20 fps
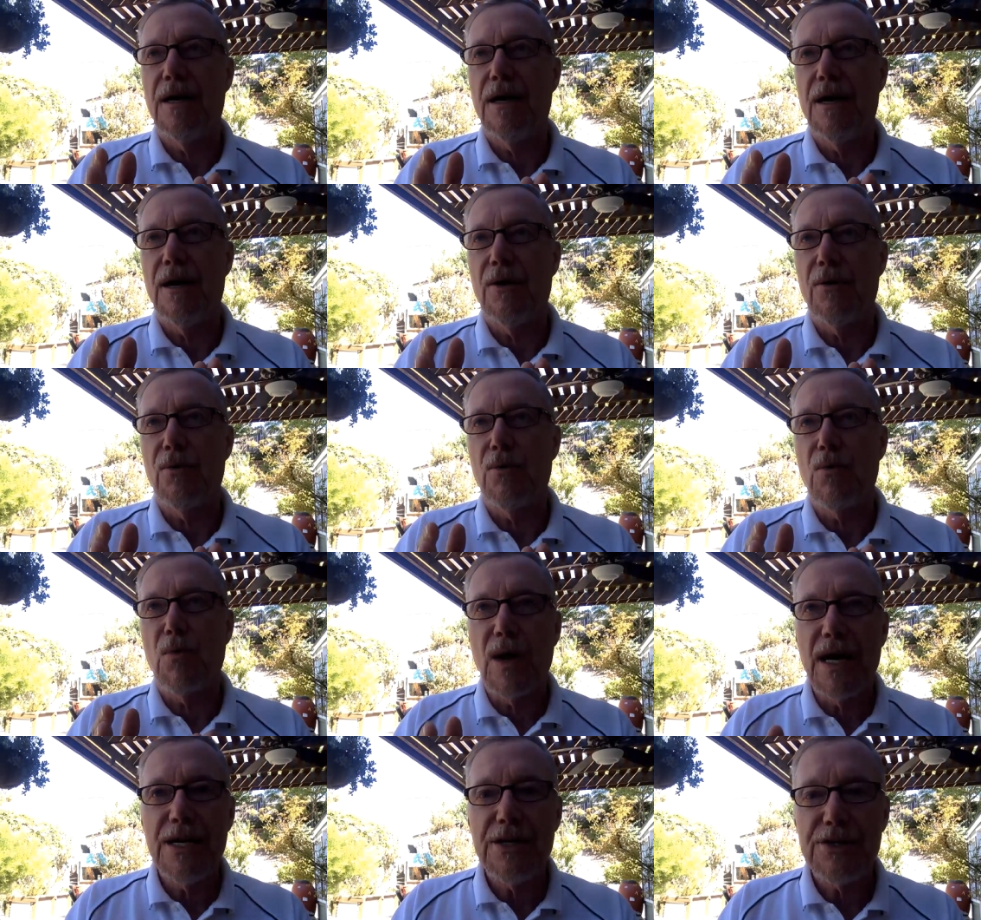a
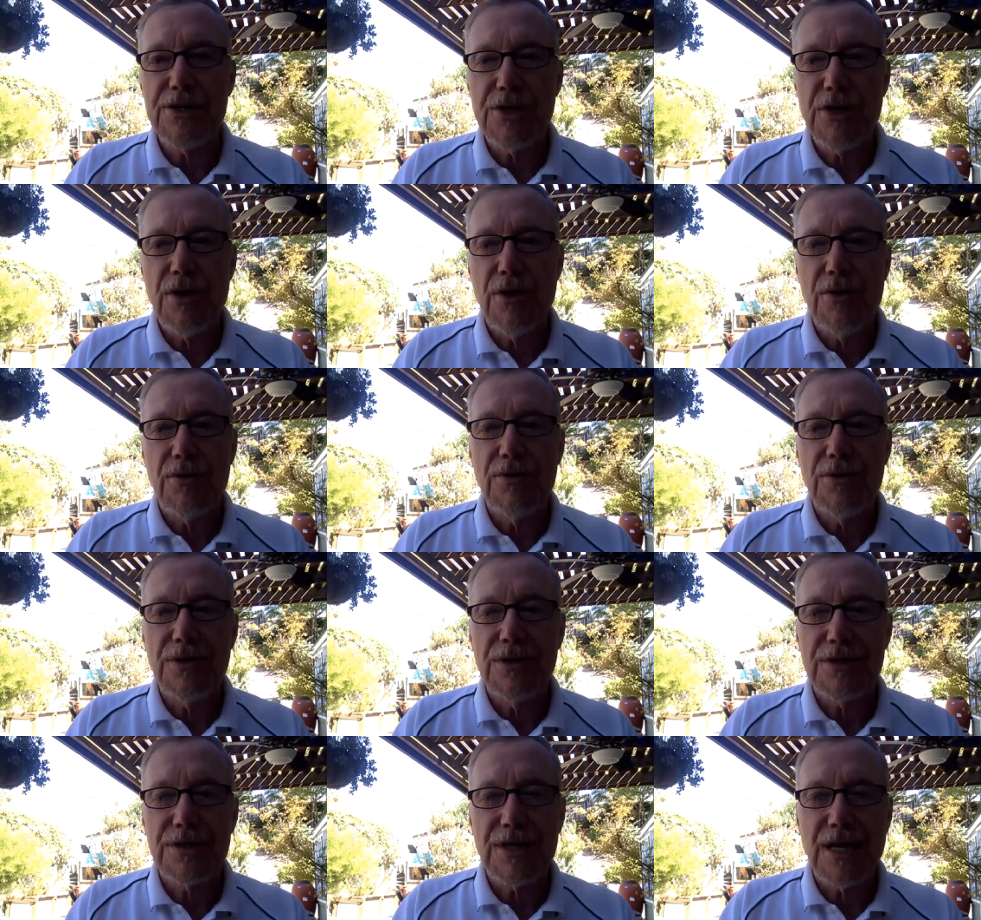
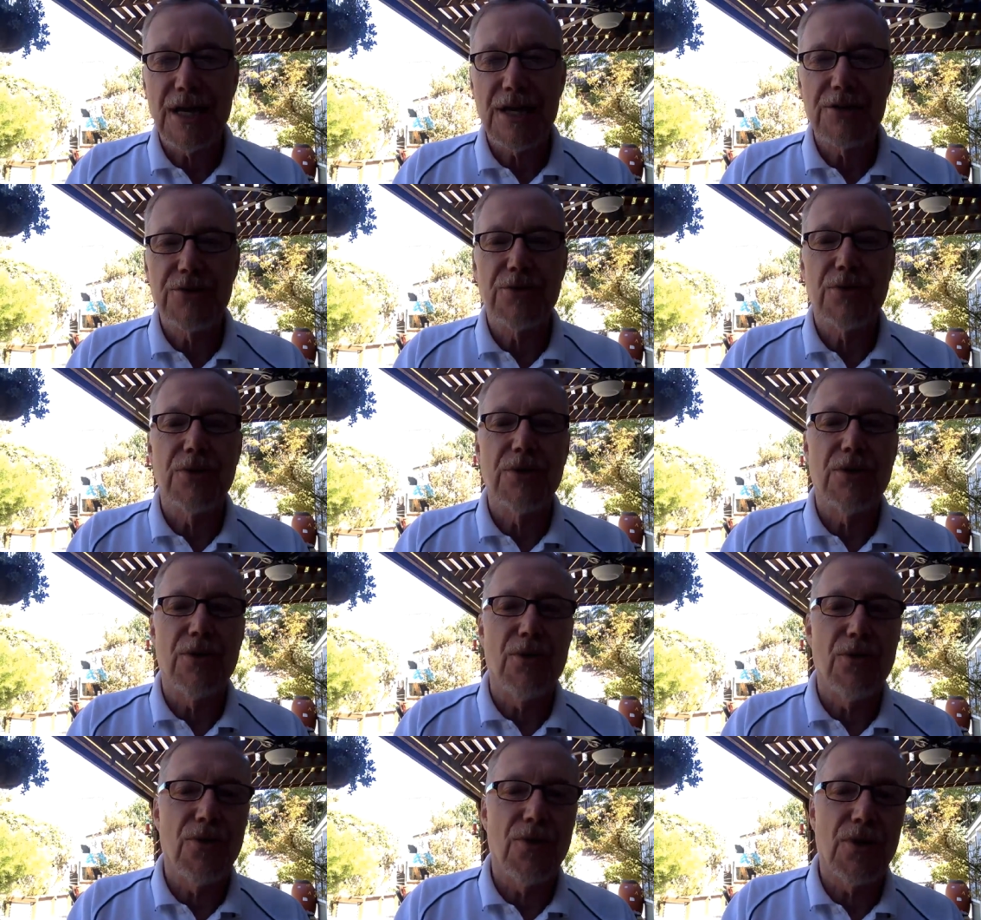ratio
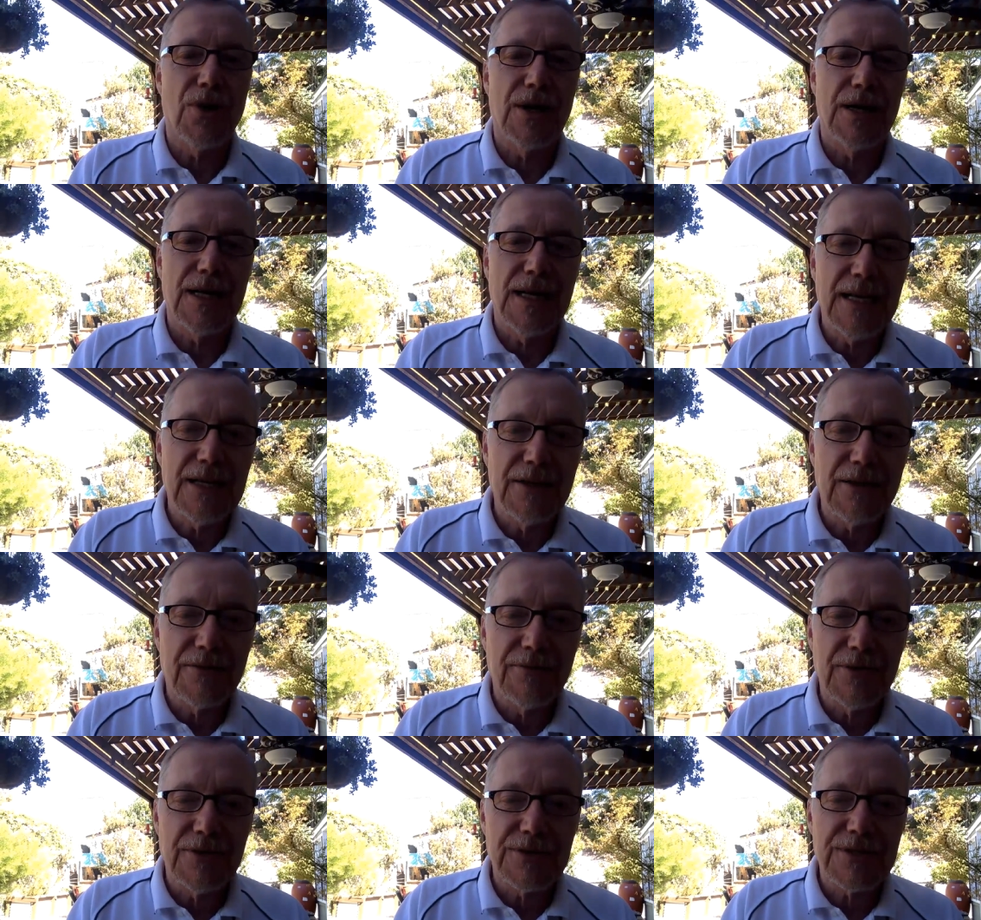schedule or an
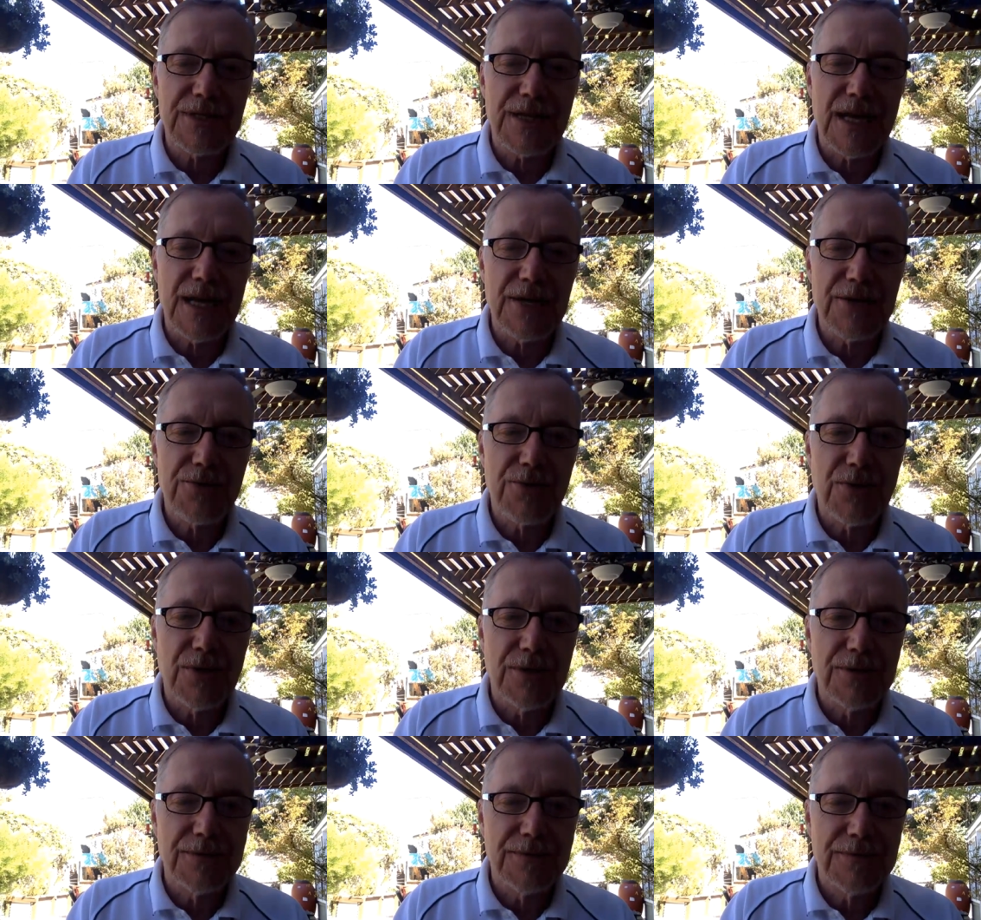interval
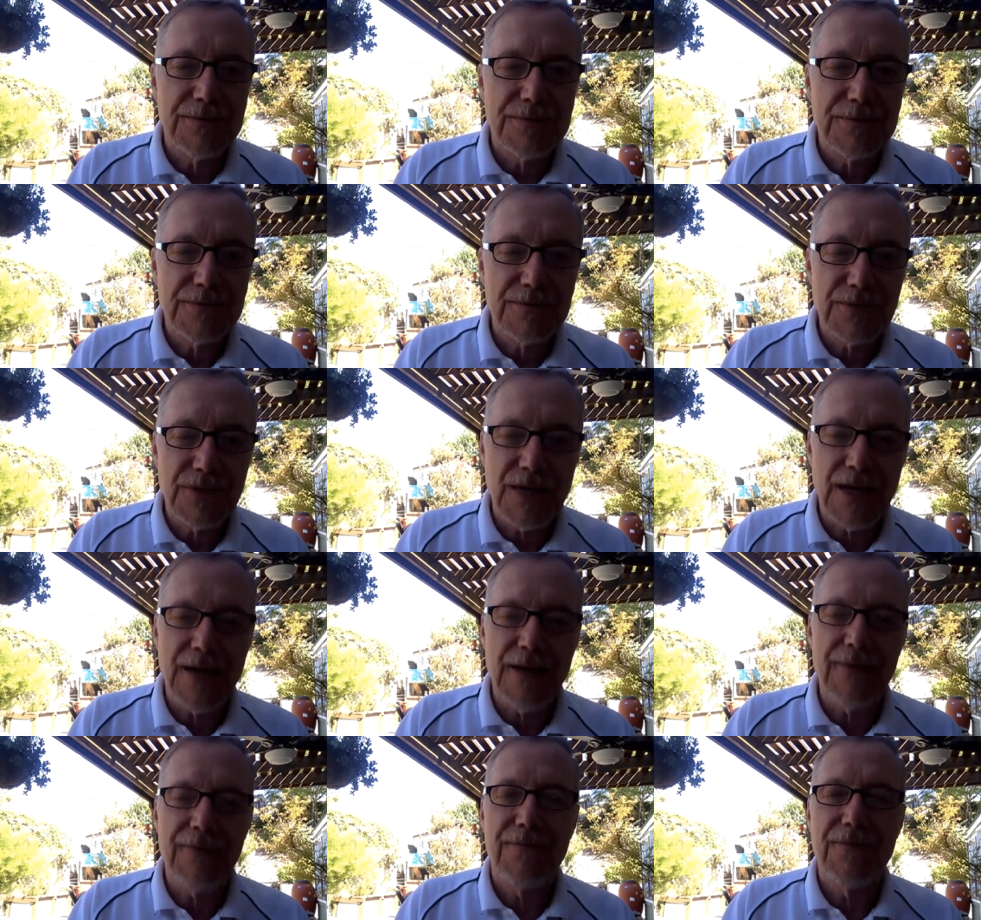schedule,
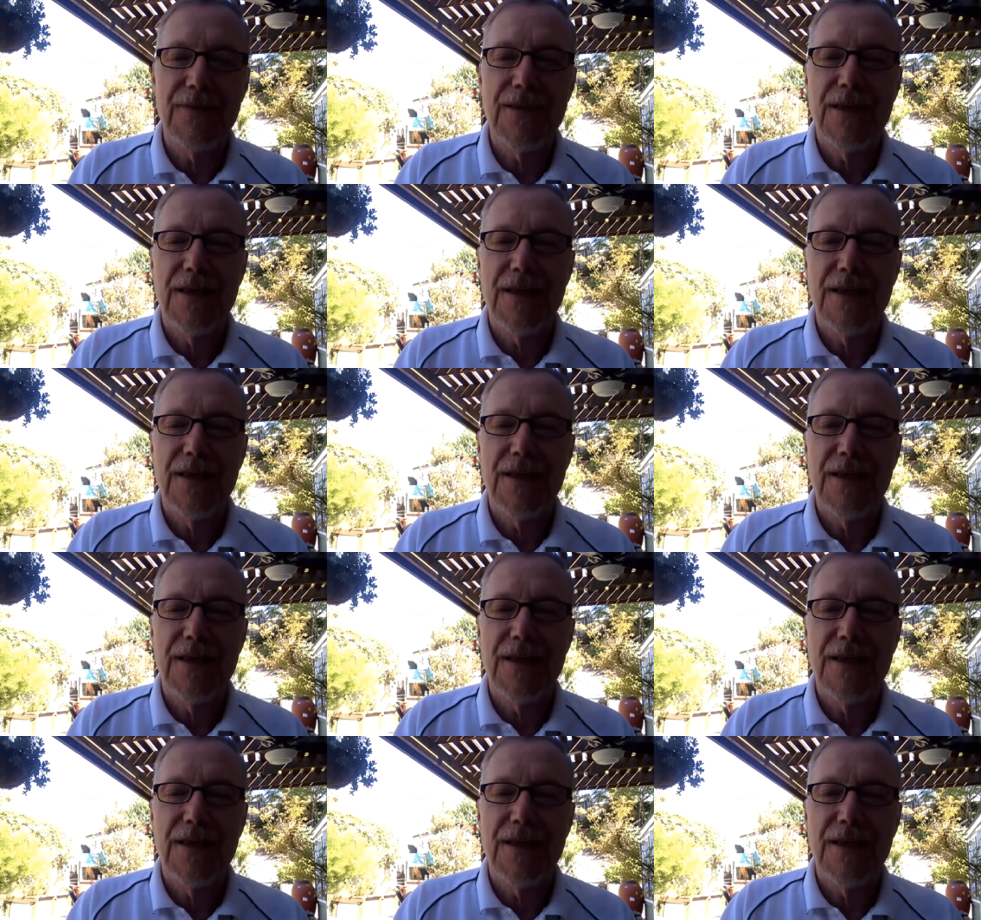okay?